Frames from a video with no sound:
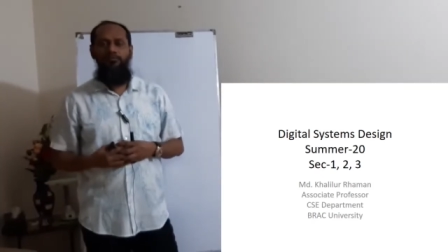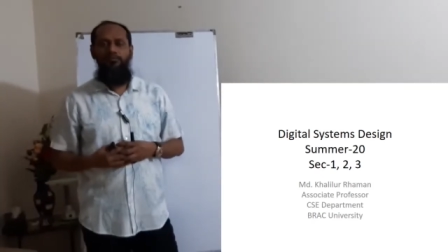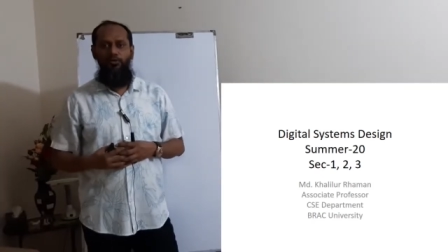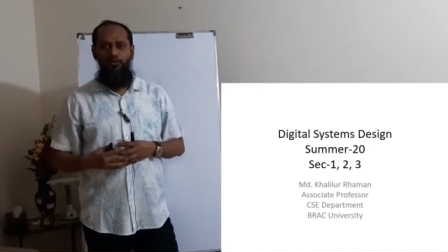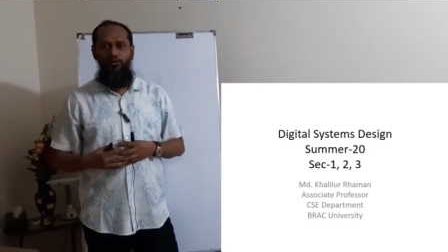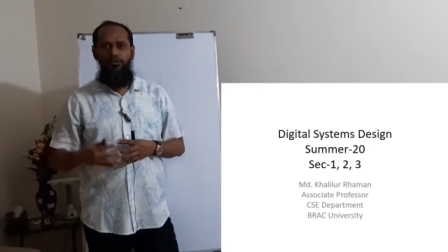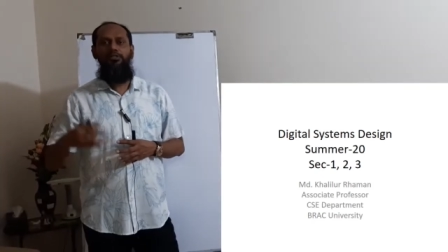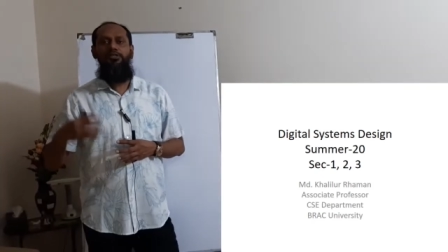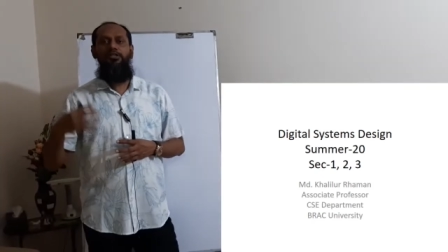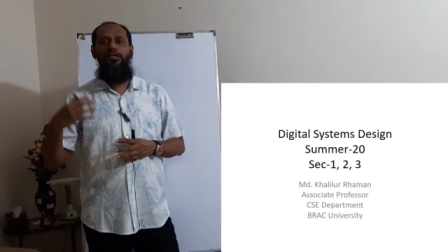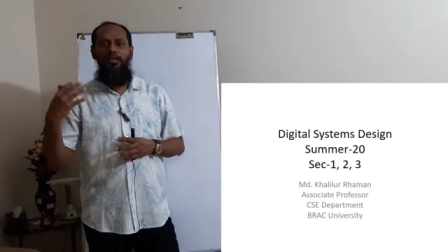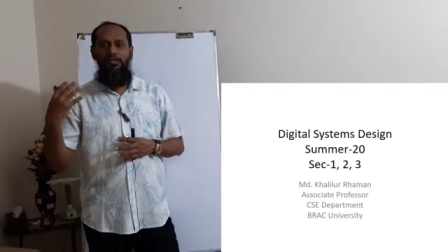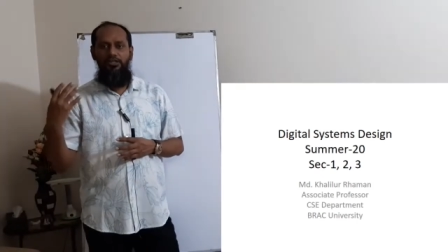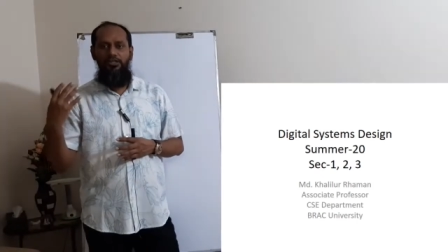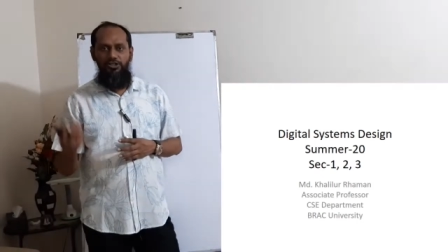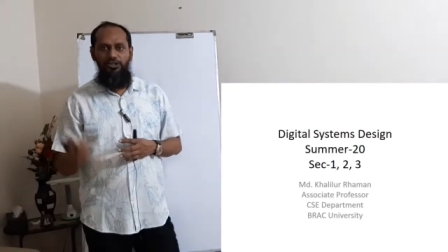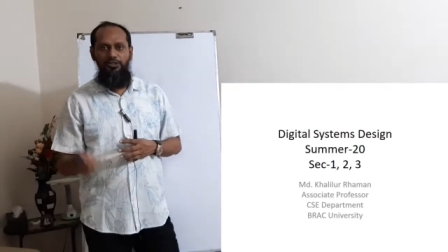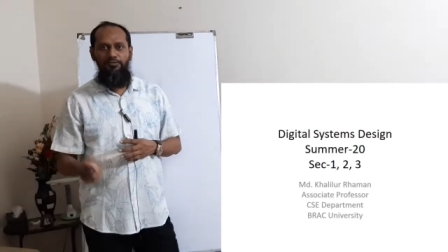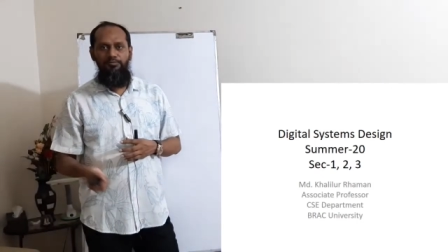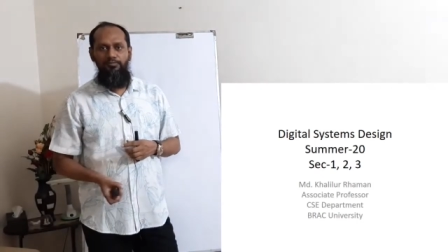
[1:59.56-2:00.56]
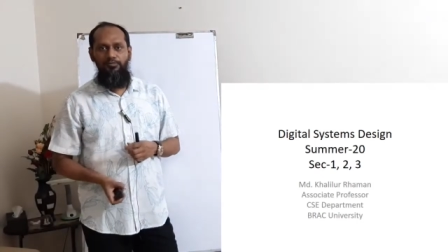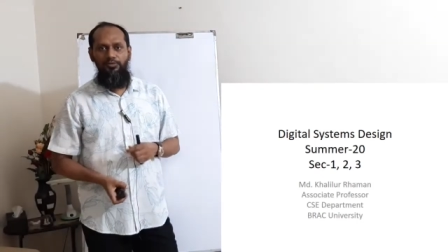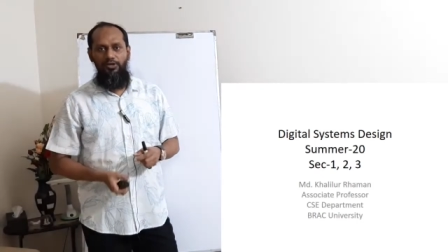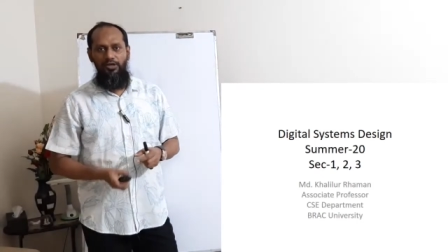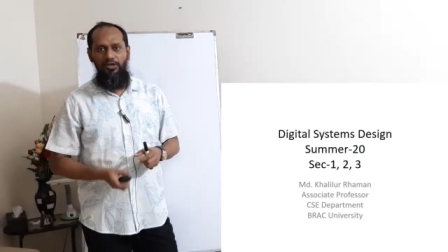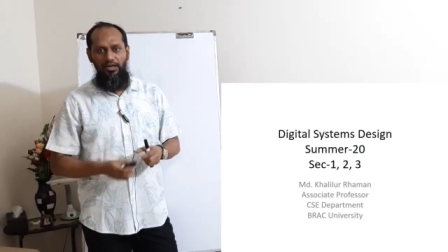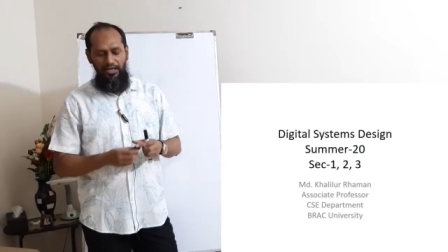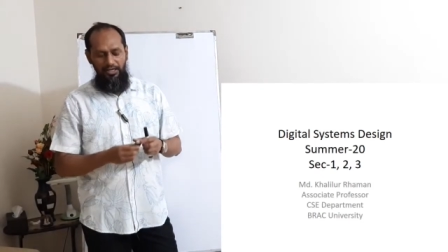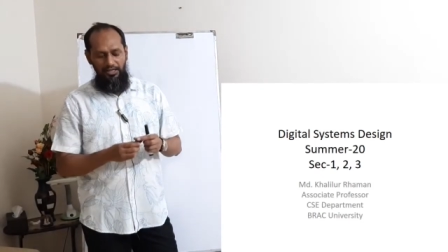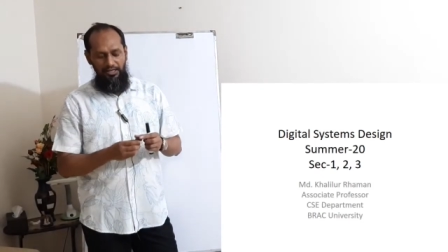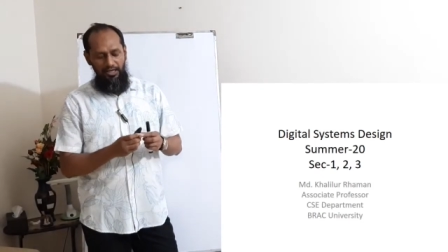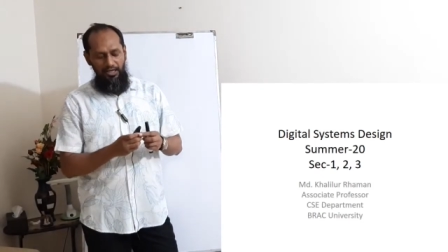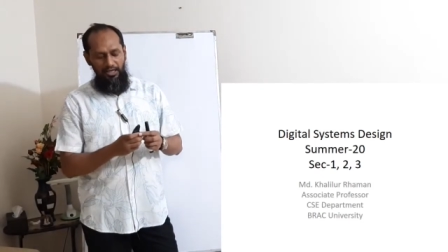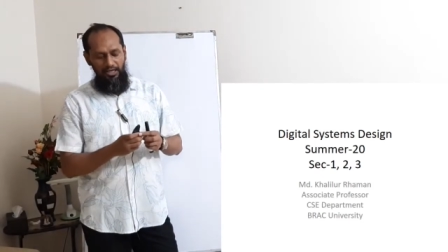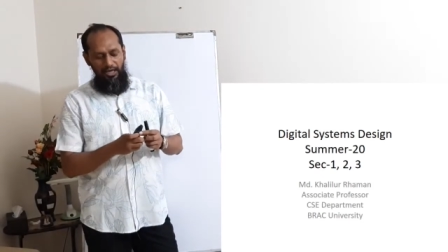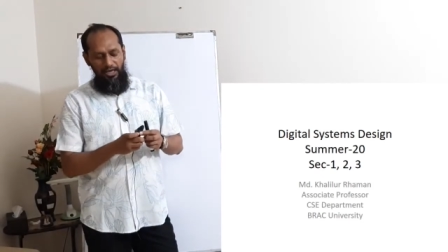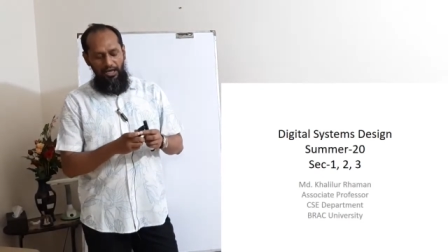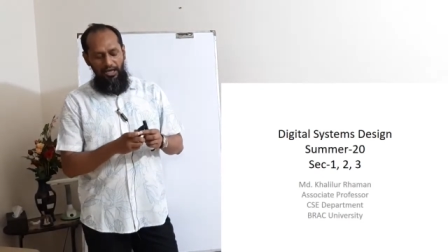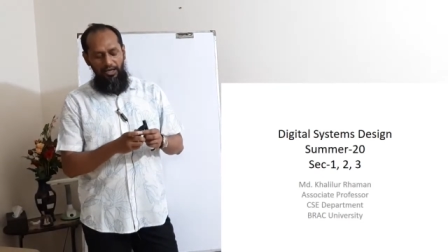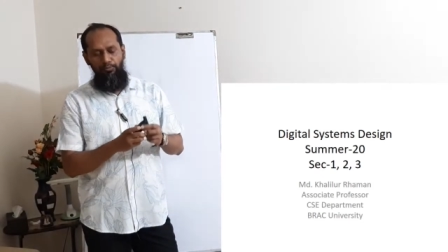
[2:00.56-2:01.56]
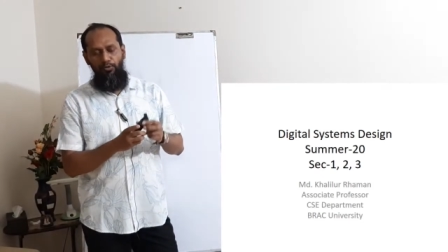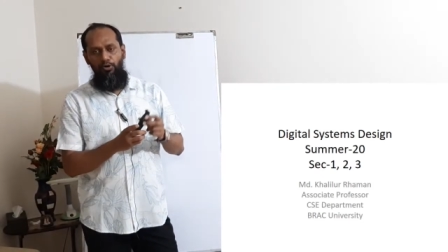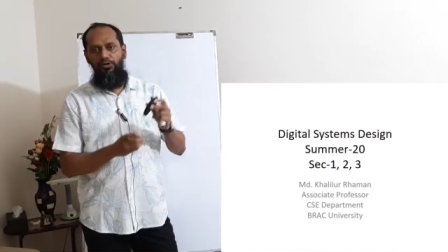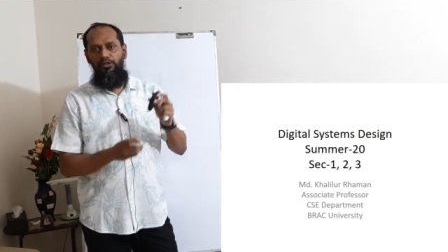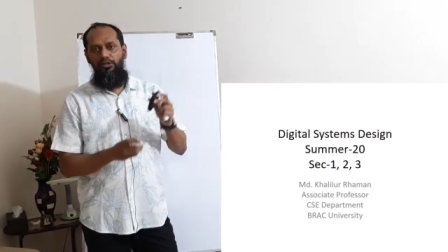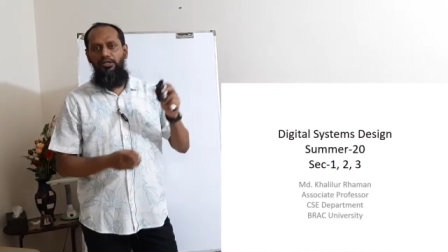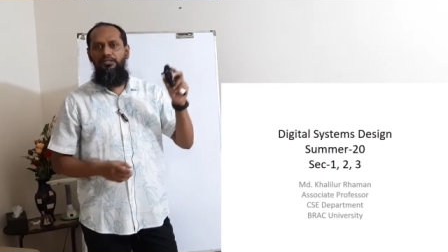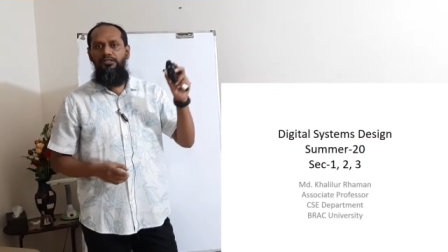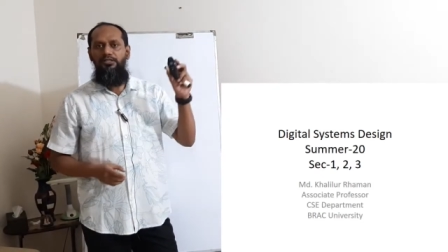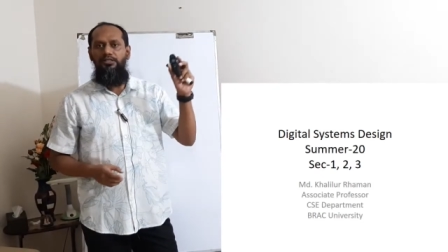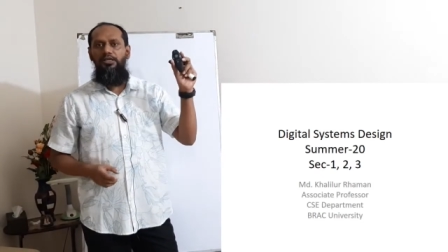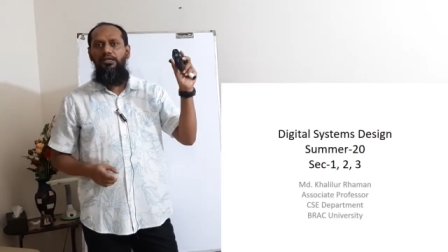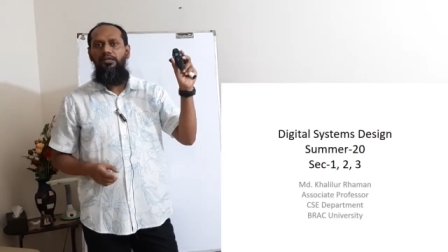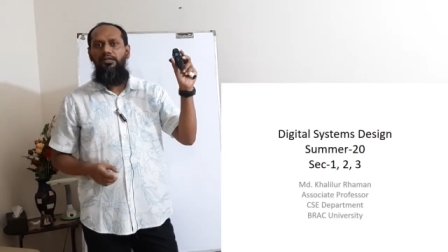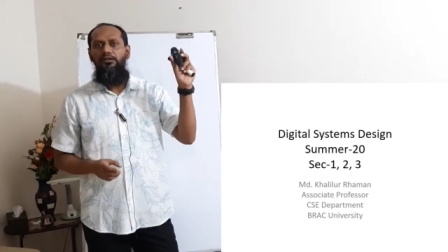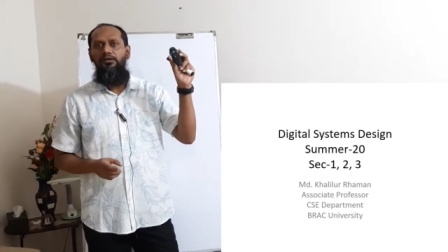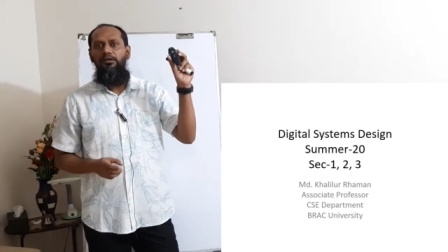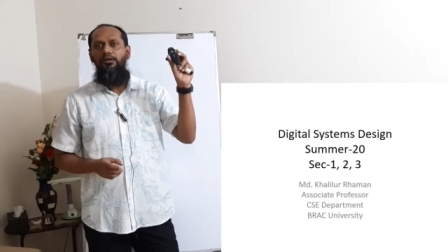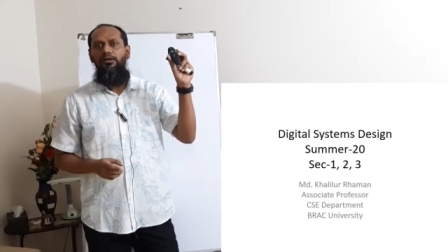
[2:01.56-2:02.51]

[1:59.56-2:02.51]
which is really cheap, okay. Like I bought this thing